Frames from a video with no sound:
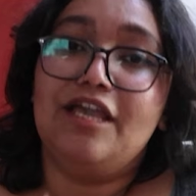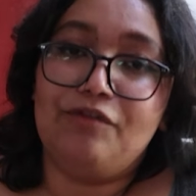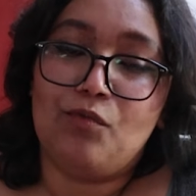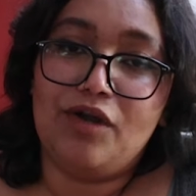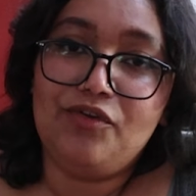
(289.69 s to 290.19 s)
If
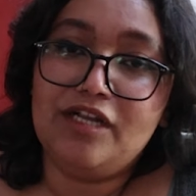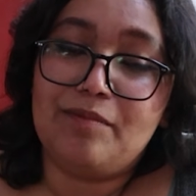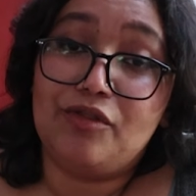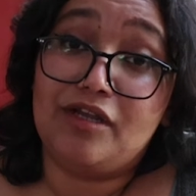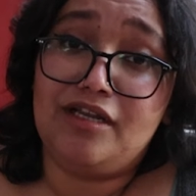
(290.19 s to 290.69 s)
you're wondering
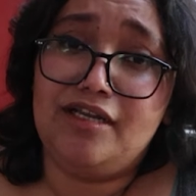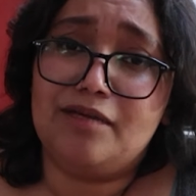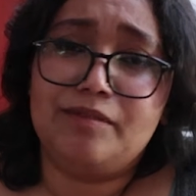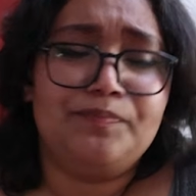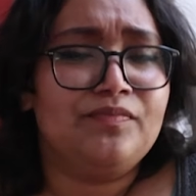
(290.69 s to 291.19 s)
about the
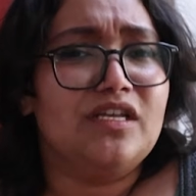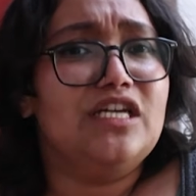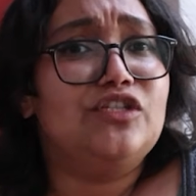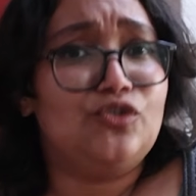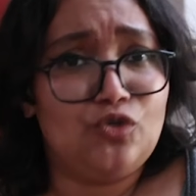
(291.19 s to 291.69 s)
cleanup,
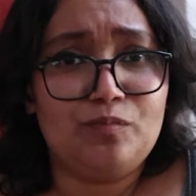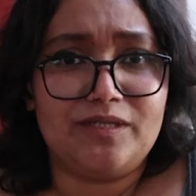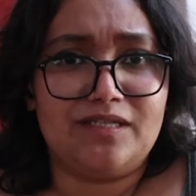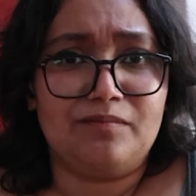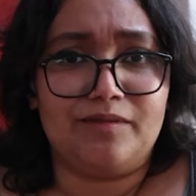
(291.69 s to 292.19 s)
it's
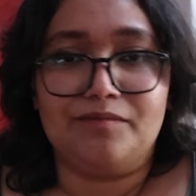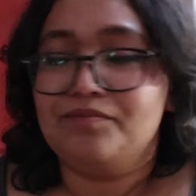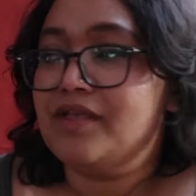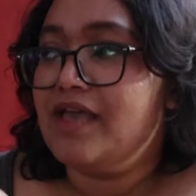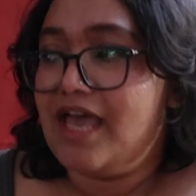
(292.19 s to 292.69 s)
super simple.
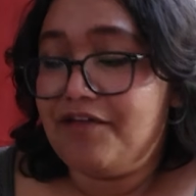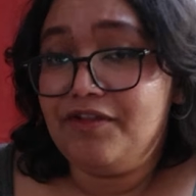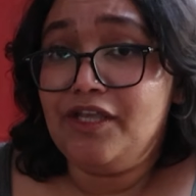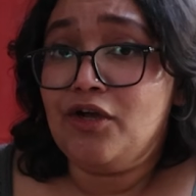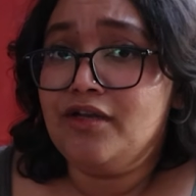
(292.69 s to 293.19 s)

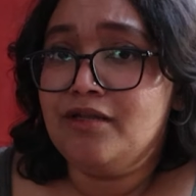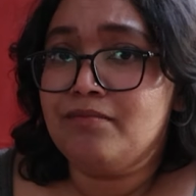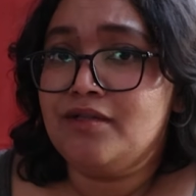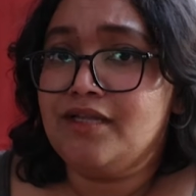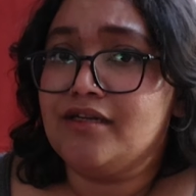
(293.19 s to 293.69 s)
Everything on
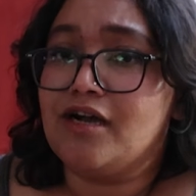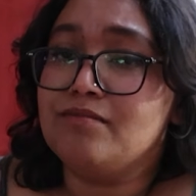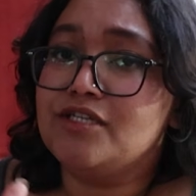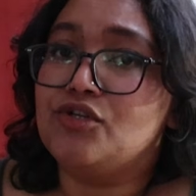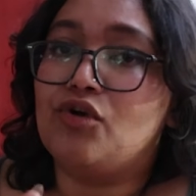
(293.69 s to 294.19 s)
Nymble that
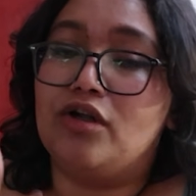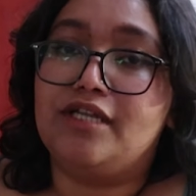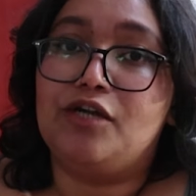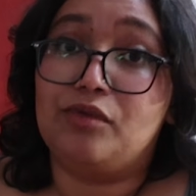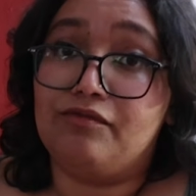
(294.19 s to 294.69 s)
comes into
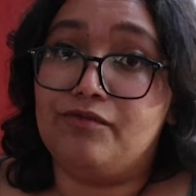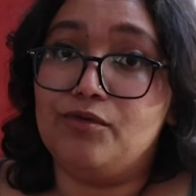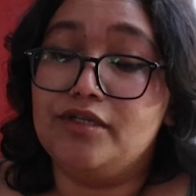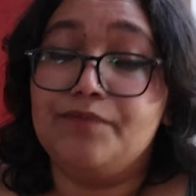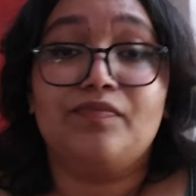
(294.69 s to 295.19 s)
contact with
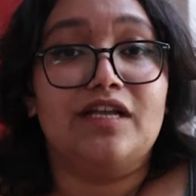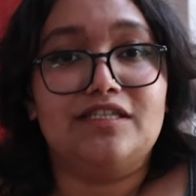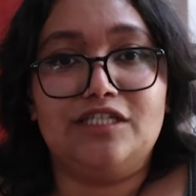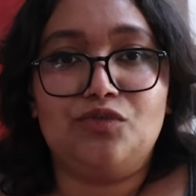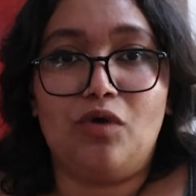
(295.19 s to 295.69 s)
food
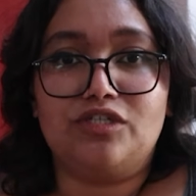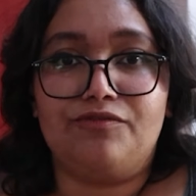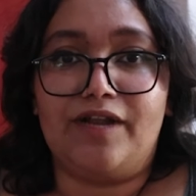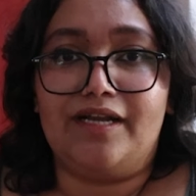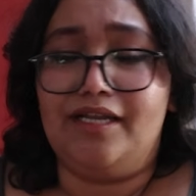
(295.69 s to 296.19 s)
is dishwasher
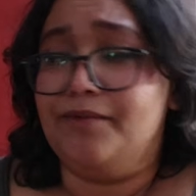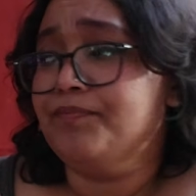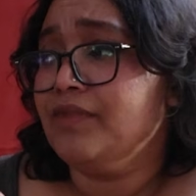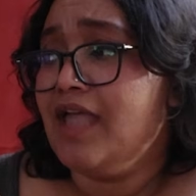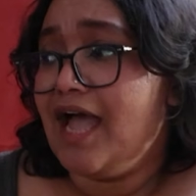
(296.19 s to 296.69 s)
friendly,
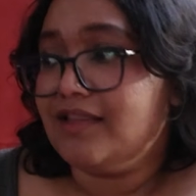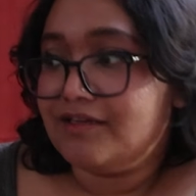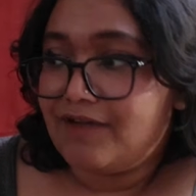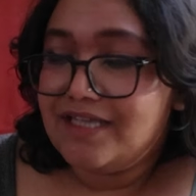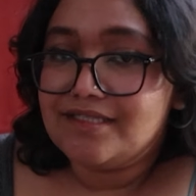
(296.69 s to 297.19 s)
and the
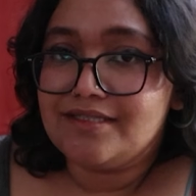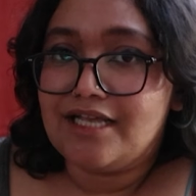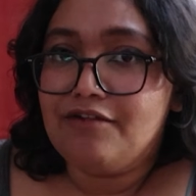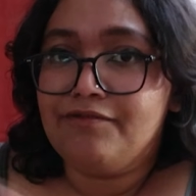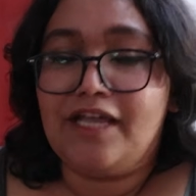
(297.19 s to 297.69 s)
device
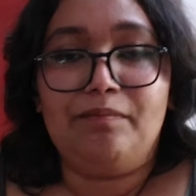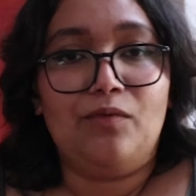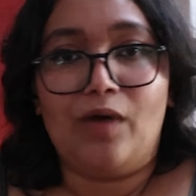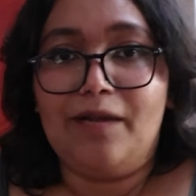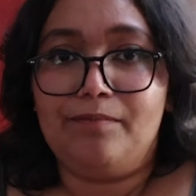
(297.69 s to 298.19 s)
itself can
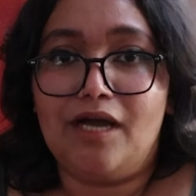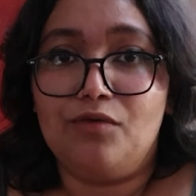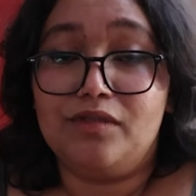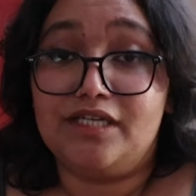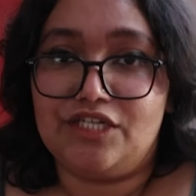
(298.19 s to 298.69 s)
be wiped down with